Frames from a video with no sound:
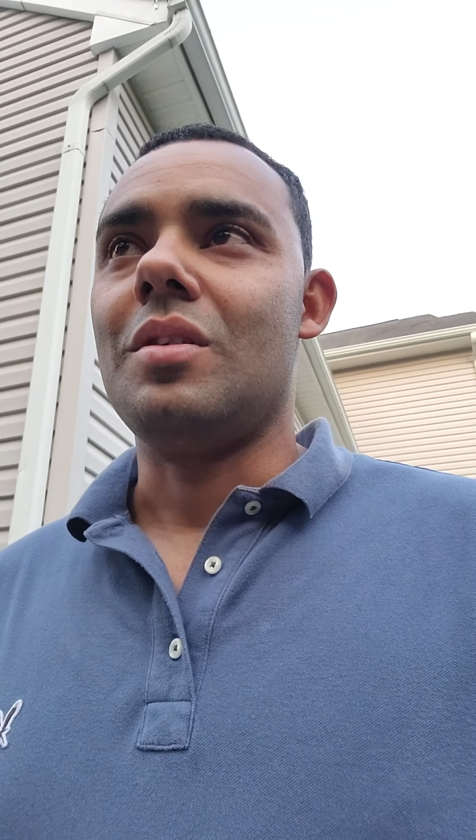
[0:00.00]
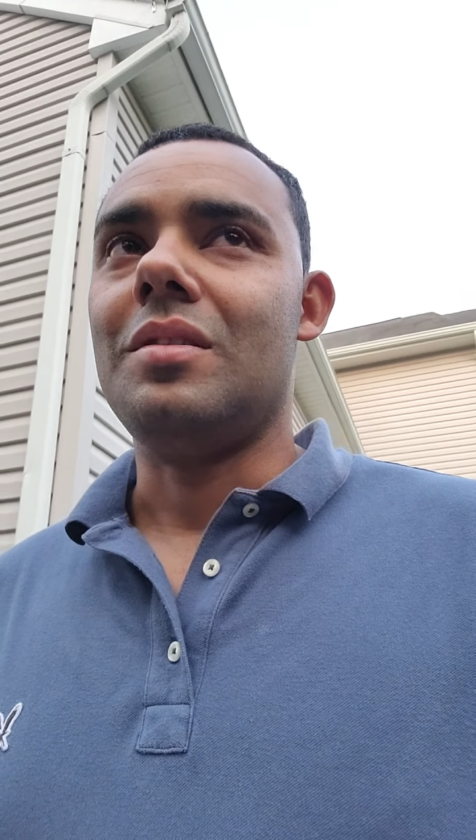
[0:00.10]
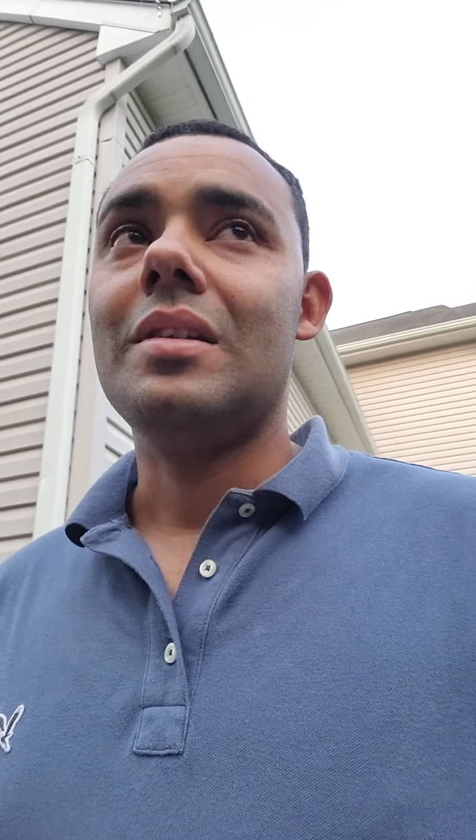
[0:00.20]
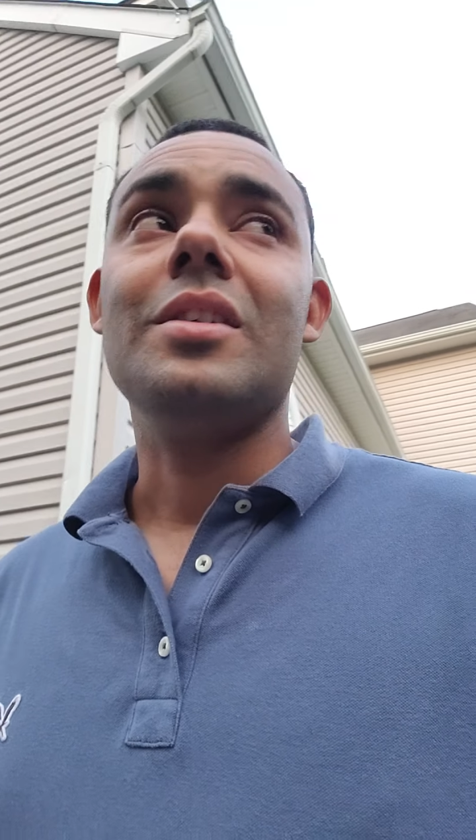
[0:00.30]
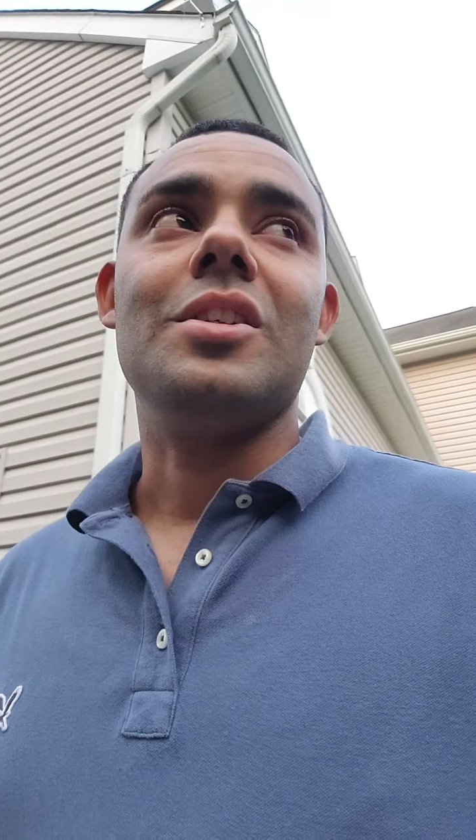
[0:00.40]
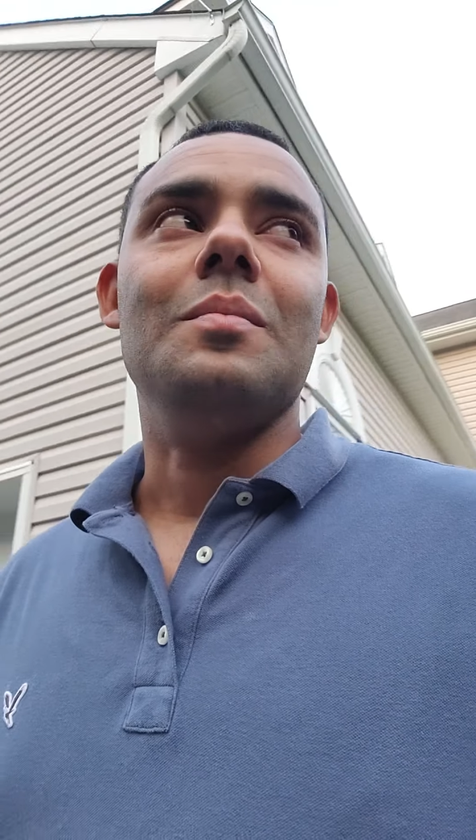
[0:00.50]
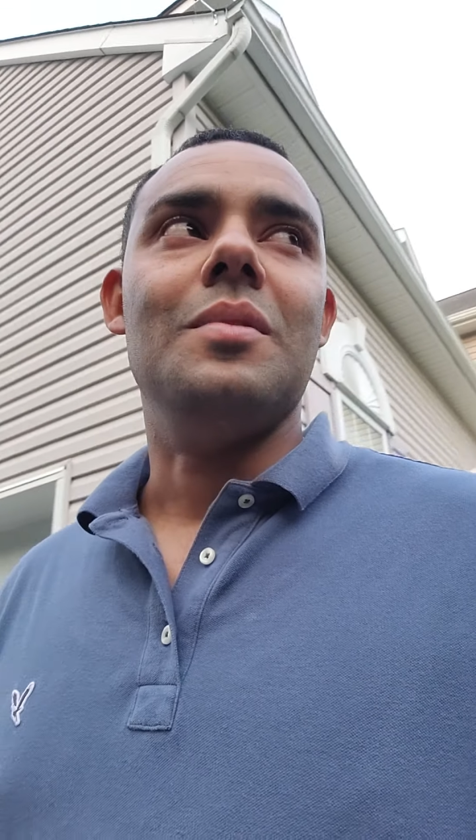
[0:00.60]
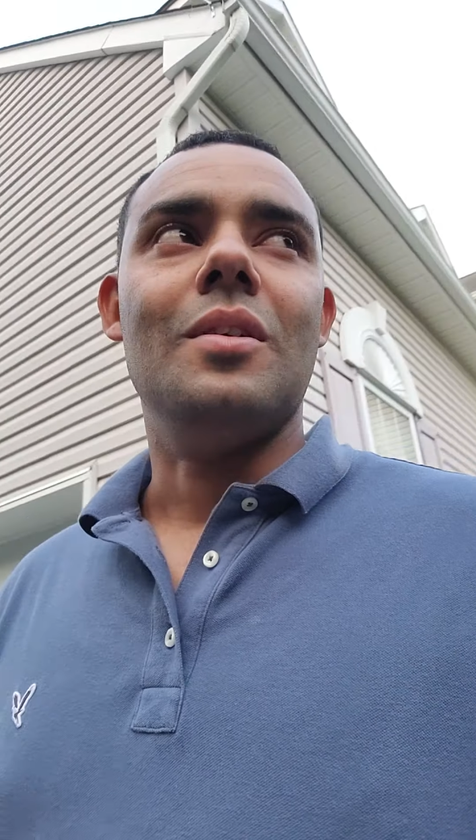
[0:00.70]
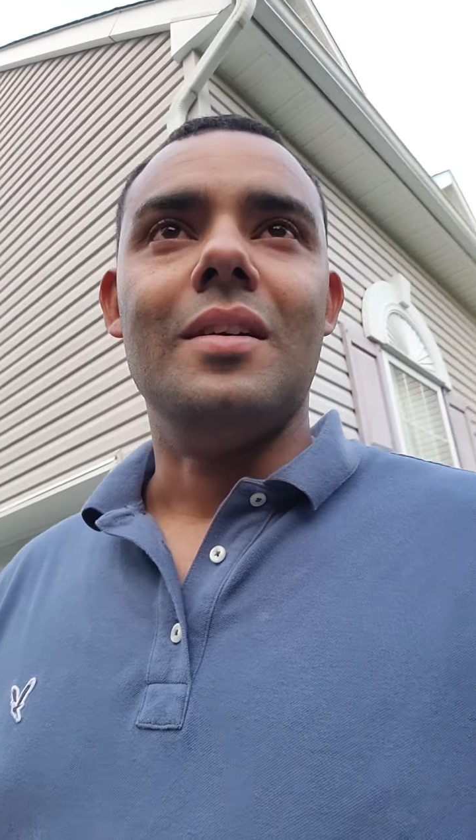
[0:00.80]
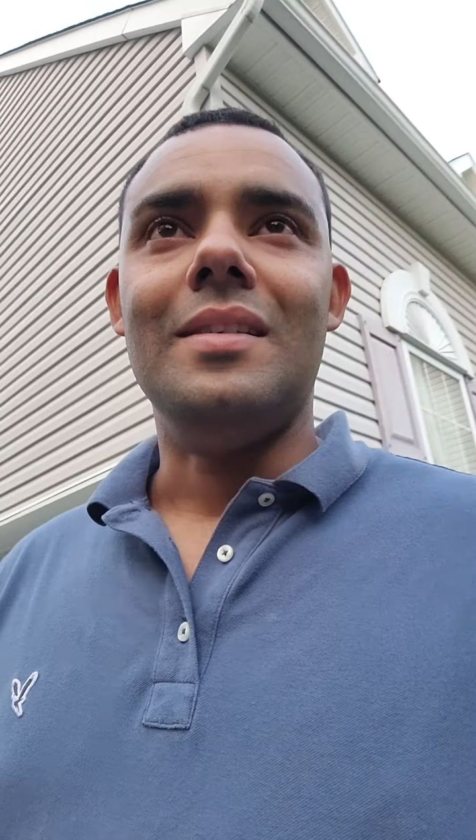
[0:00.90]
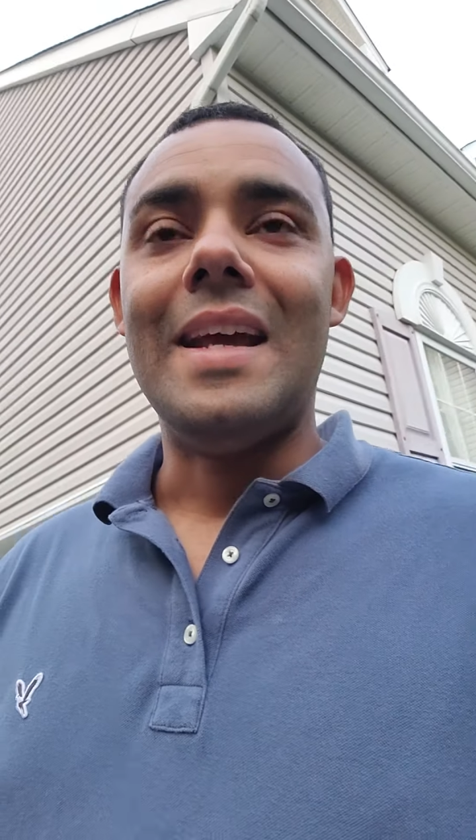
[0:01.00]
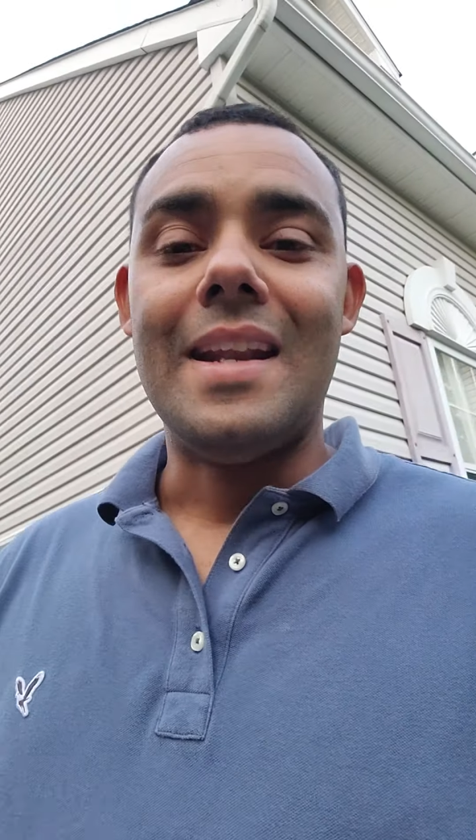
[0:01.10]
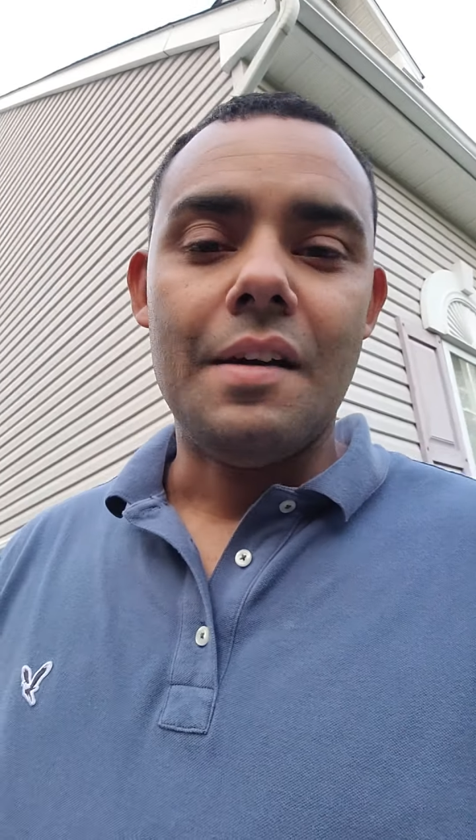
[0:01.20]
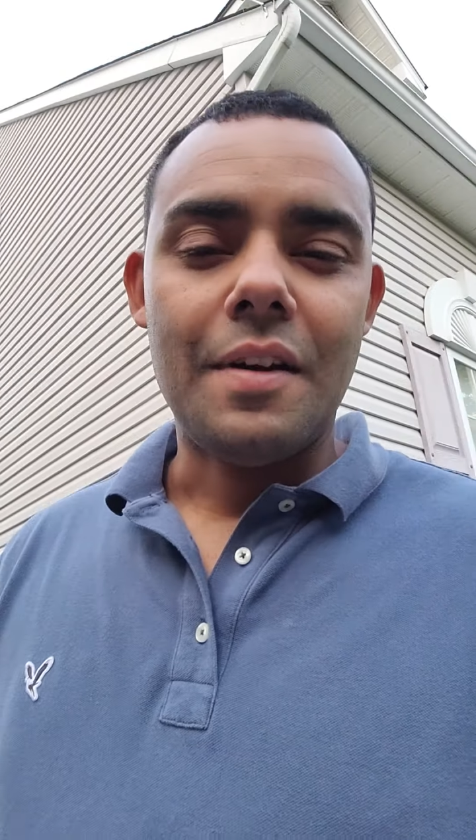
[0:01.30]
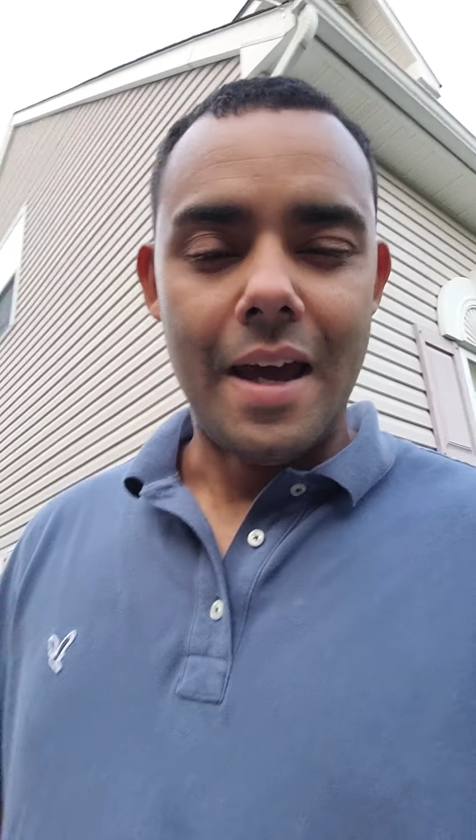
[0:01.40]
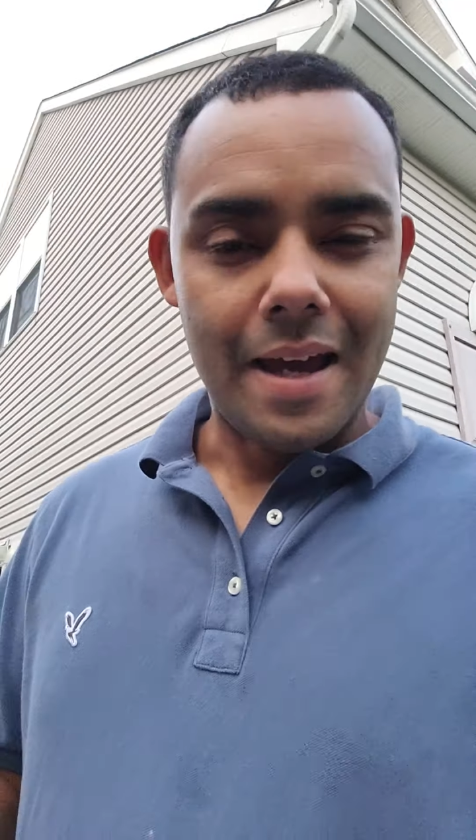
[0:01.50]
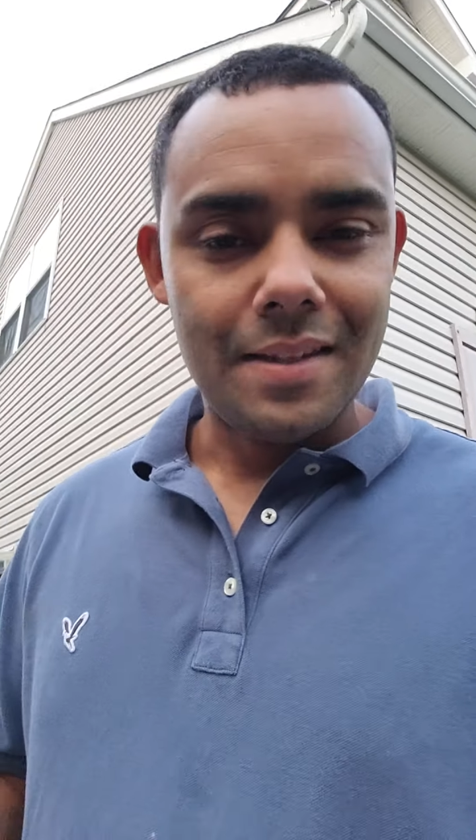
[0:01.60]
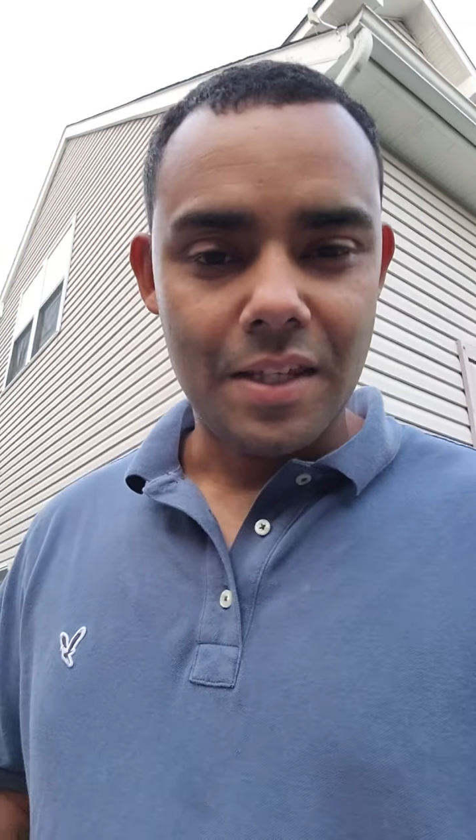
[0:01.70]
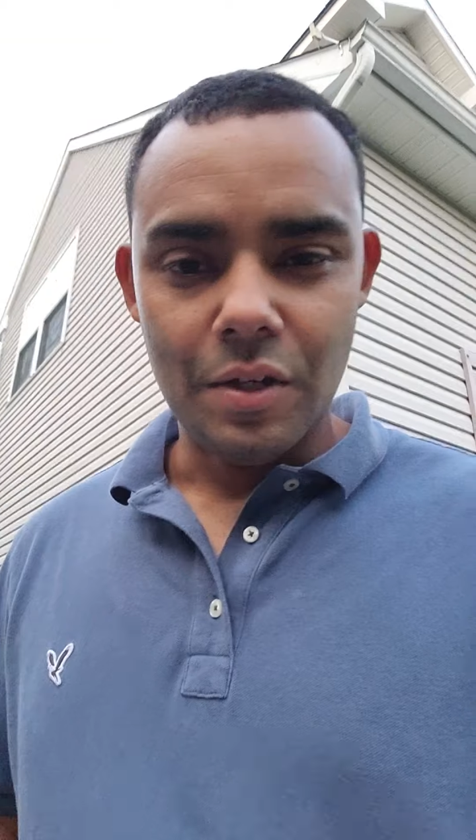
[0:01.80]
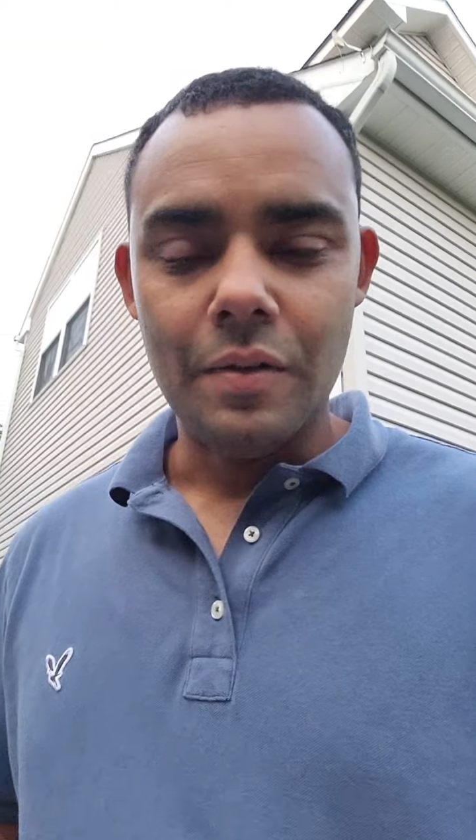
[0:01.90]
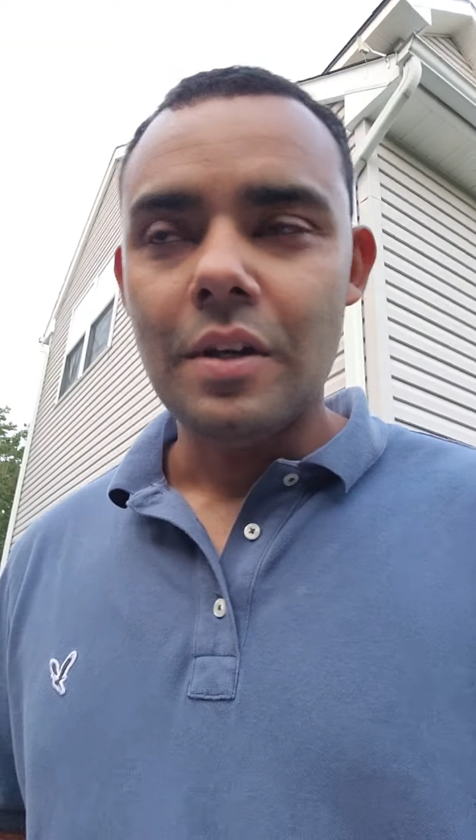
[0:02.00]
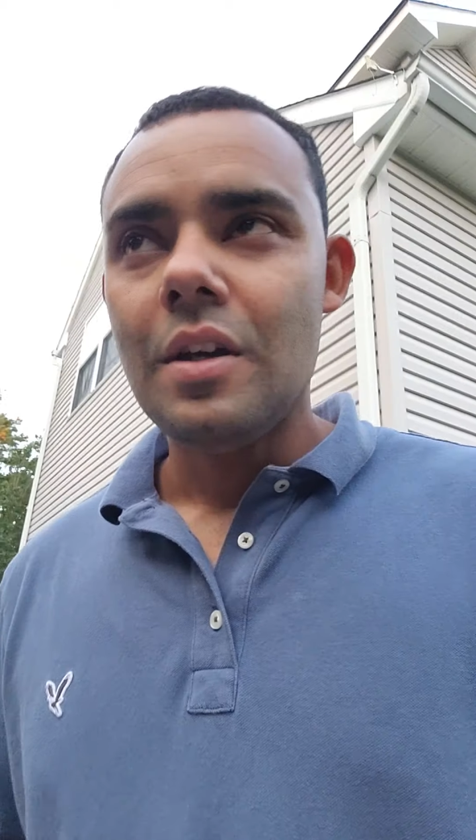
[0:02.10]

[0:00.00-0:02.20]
a dealership, they never ask you,